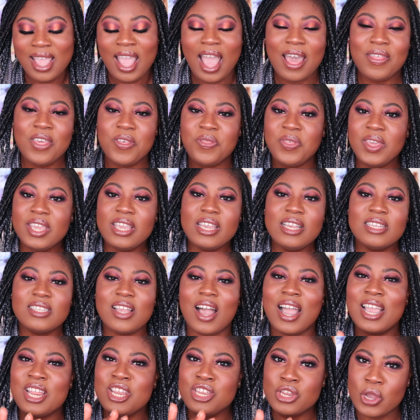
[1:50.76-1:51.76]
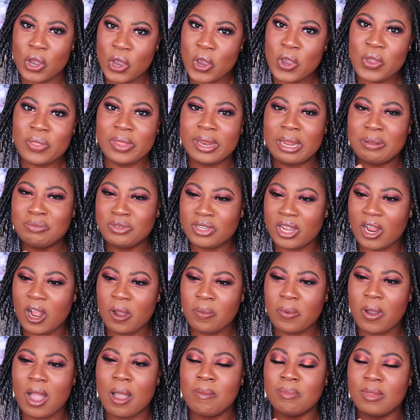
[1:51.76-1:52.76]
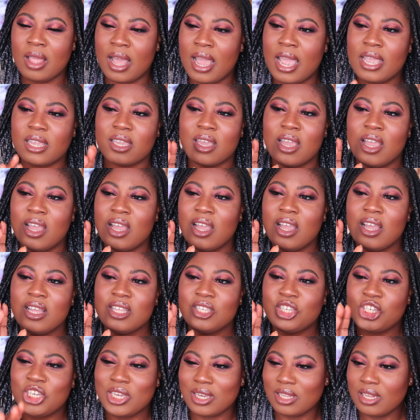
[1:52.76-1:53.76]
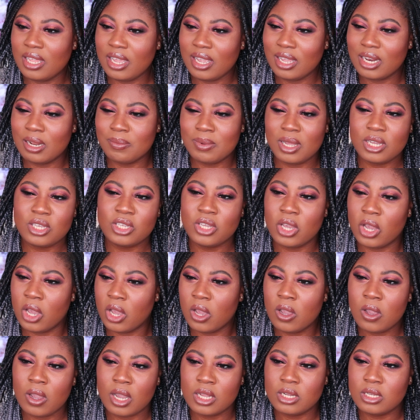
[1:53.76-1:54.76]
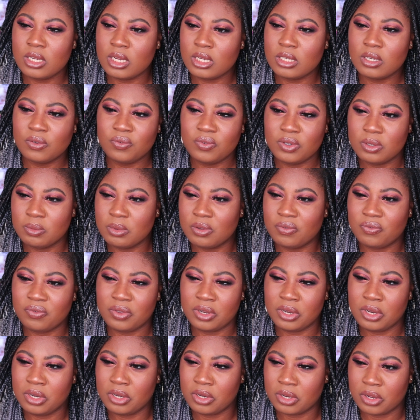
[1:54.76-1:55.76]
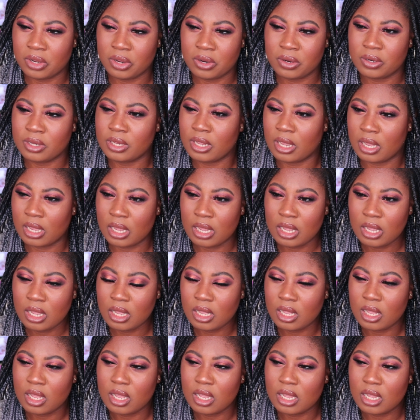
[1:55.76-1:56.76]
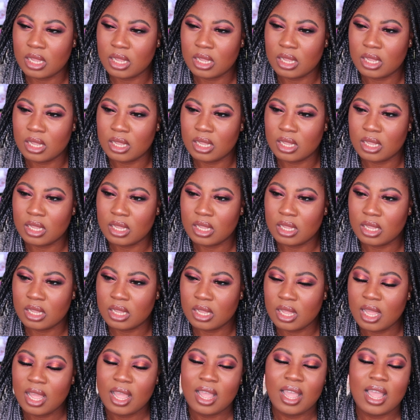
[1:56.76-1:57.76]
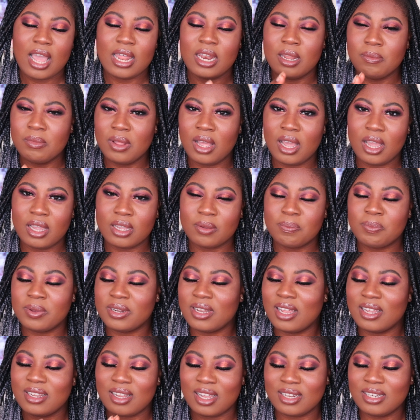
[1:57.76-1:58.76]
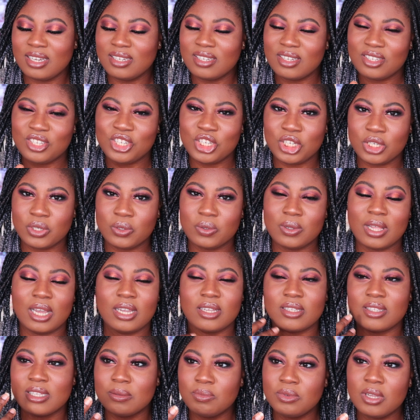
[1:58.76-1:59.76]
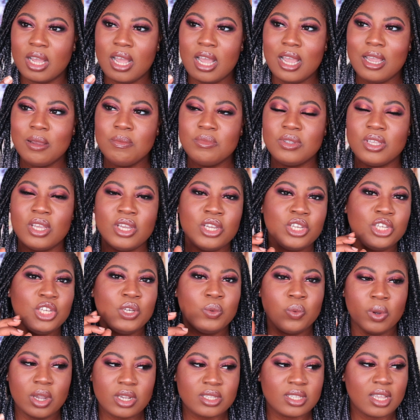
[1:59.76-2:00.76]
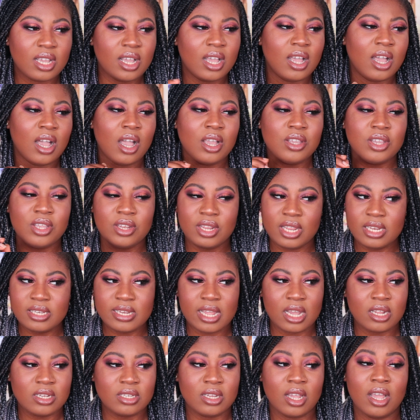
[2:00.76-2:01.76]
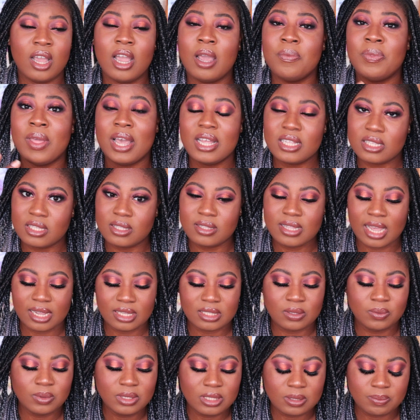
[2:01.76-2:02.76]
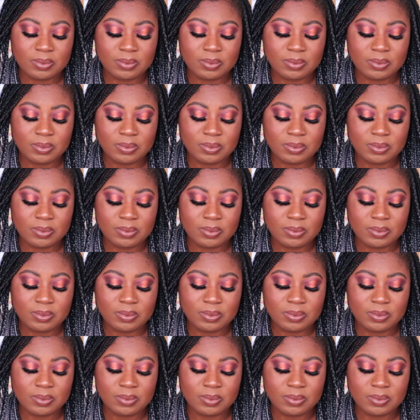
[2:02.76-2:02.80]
And the thing is, I know that I'm terrible. I'm like chilling and I'm like, yo, I need to film a video, yeah? And I'm like, but I need to chill. Like, sometimes you work so hard, you need downtime. That's what's